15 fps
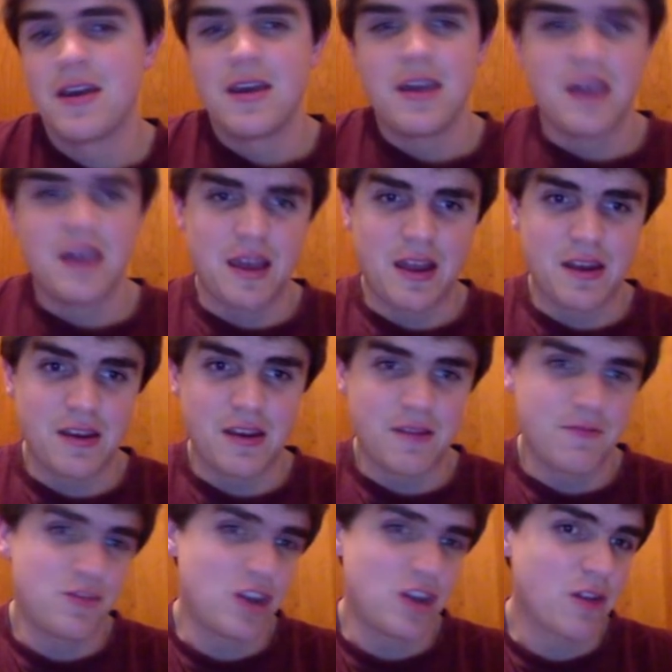And
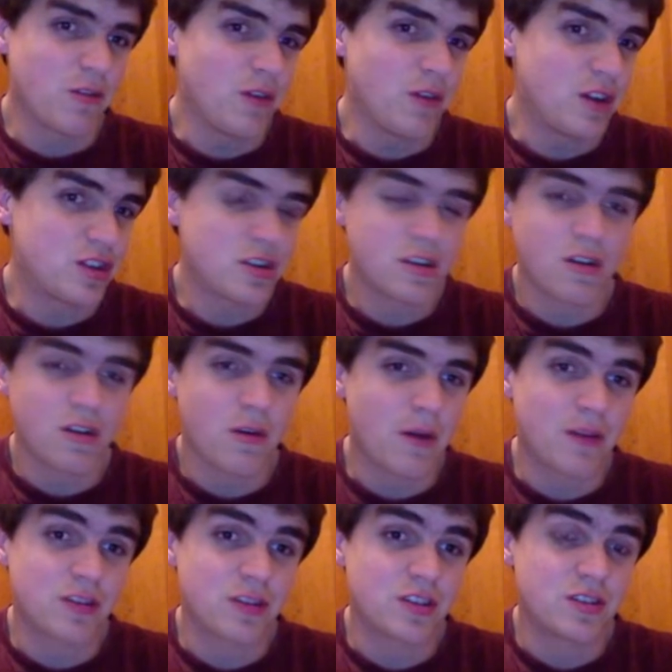in general, I shouldn't go
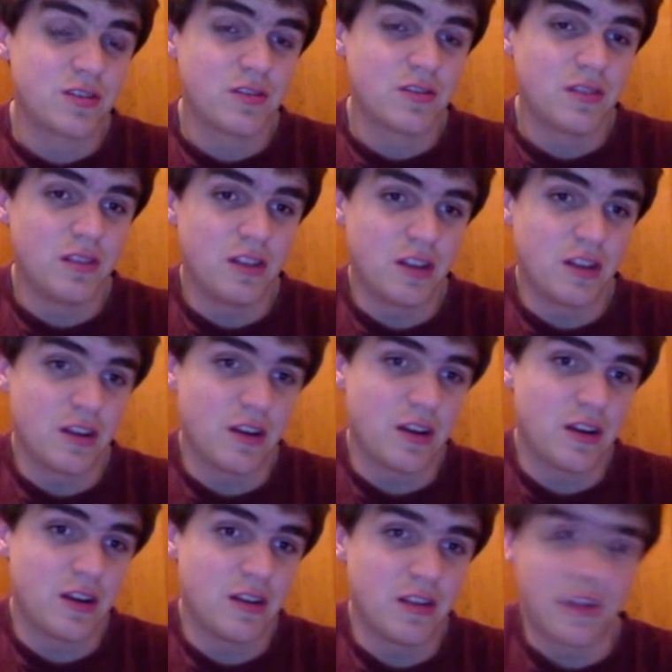around just
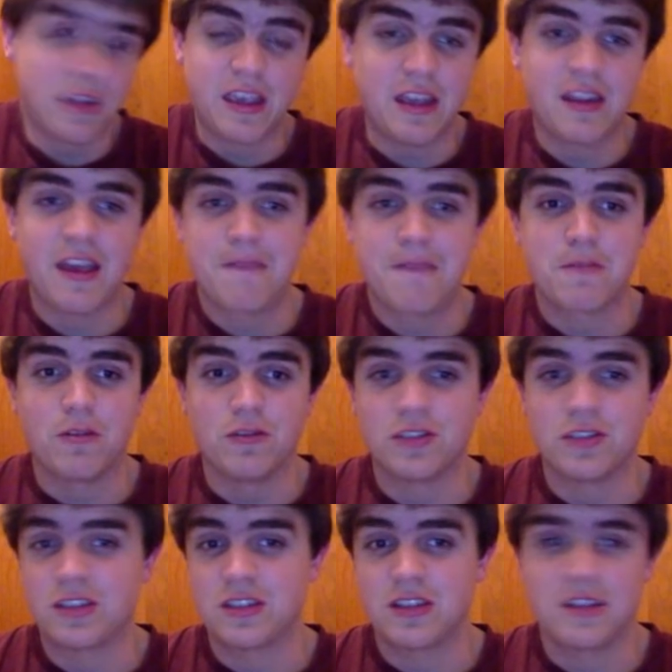licking
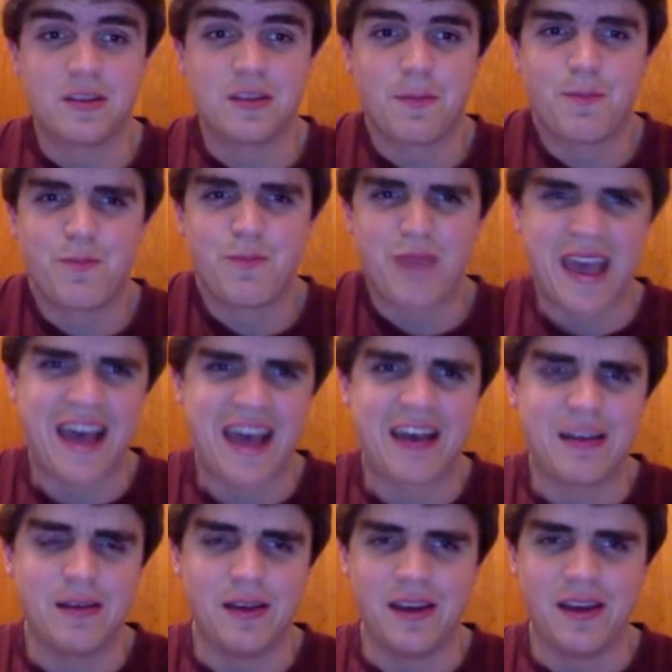chemicals. That's a
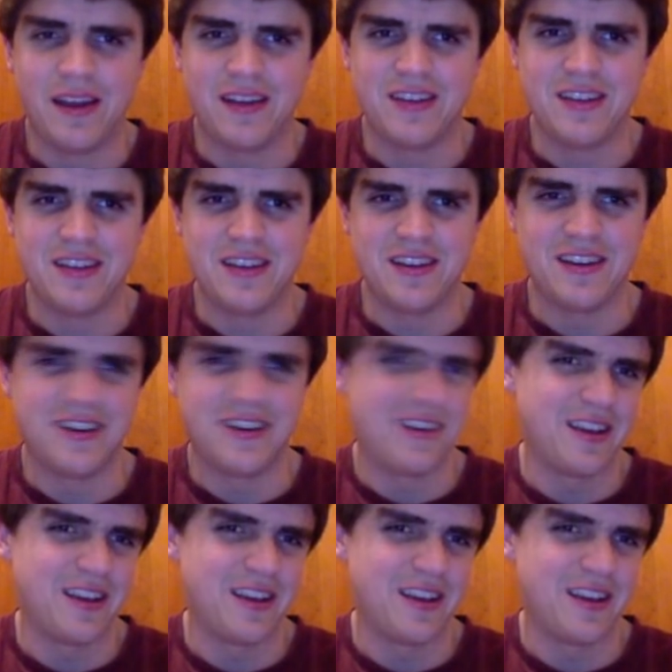bad idea on a